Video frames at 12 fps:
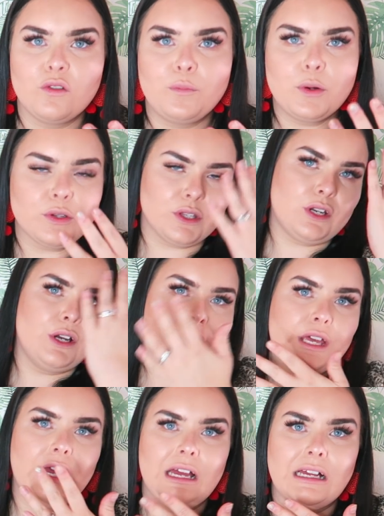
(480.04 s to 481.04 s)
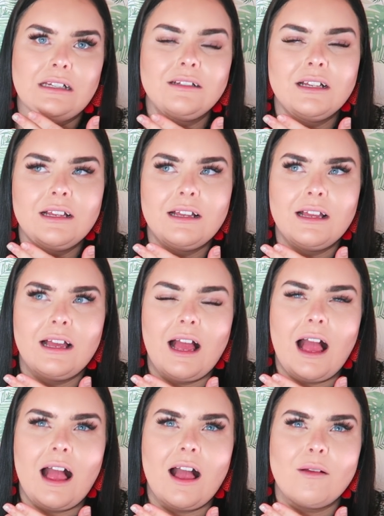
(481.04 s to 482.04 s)
of puts like a
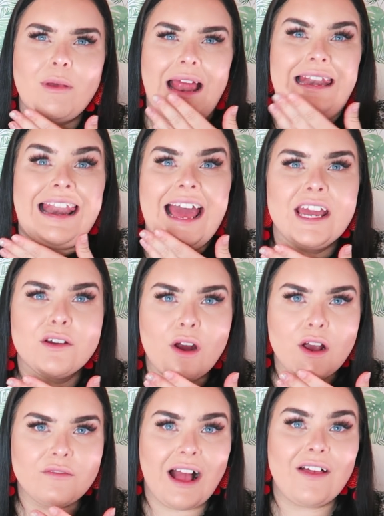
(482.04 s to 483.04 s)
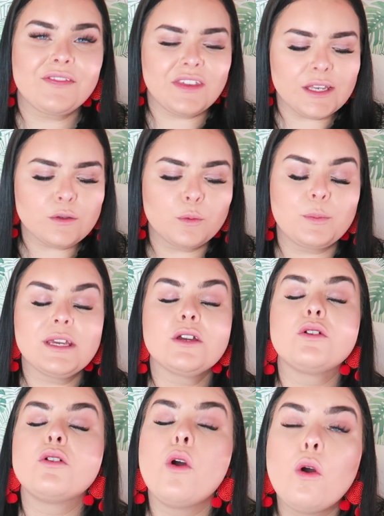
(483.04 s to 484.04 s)
layer over. This would
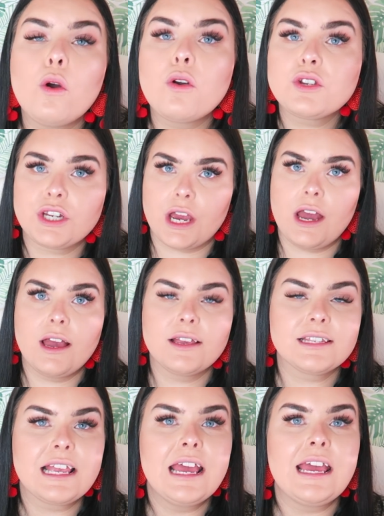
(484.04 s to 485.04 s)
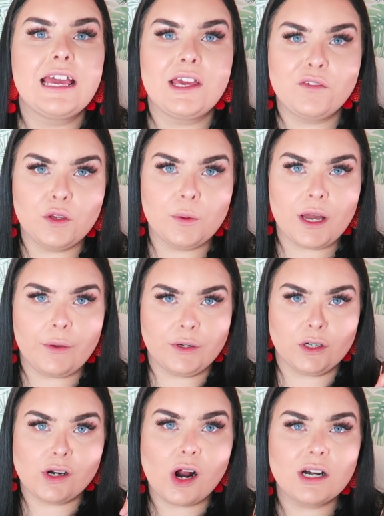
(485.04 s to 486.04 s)
be gorgeous if you were
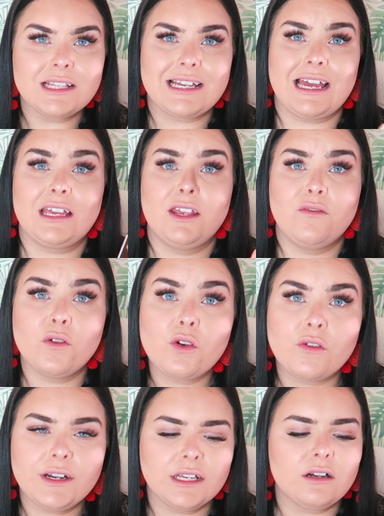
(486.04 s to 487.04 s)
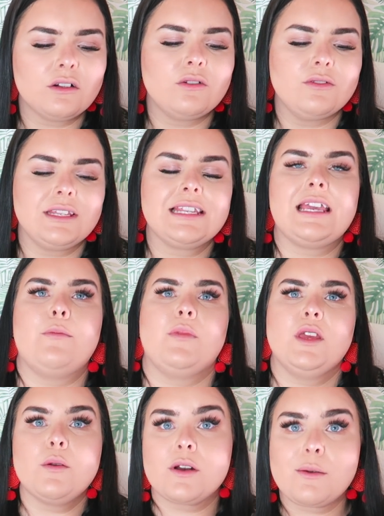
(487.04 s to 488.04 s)
going on holiday and you've already got good skin
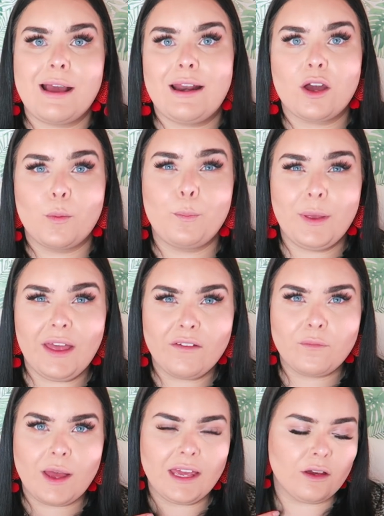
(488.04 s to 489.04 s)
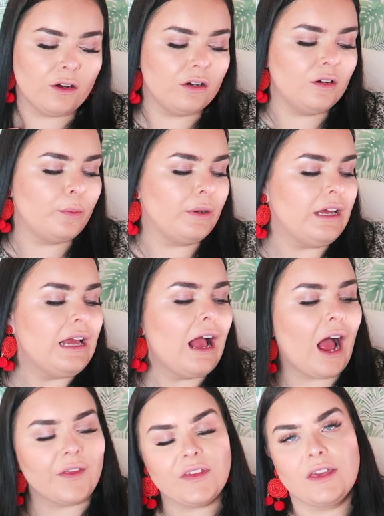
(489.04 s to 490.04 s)
but you want to wear like a bit of makeup.
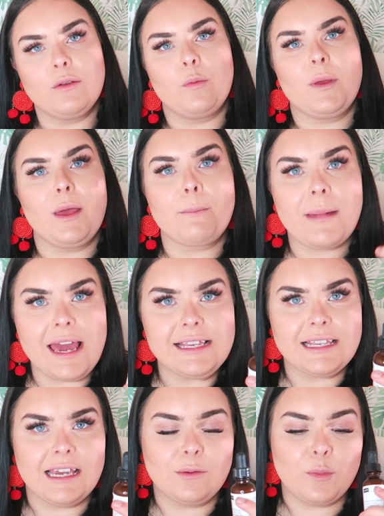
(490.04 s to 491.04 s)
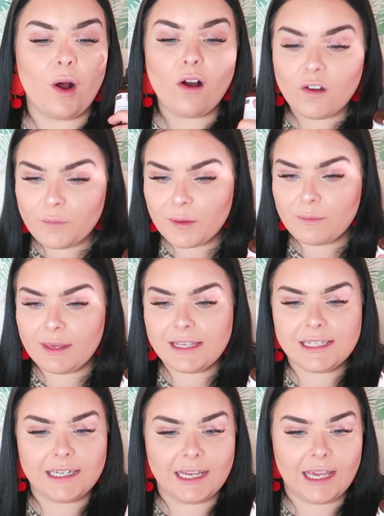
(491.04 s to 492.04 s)
I think it would be amazing. But I've been
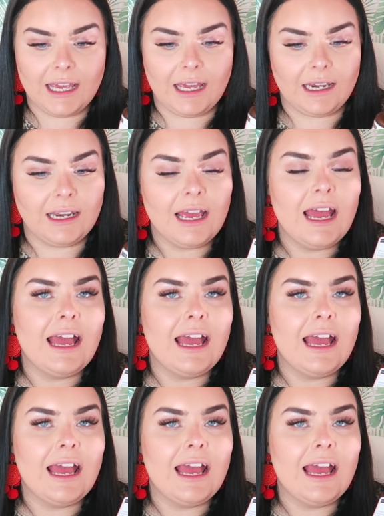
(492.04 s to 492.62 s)
mixing it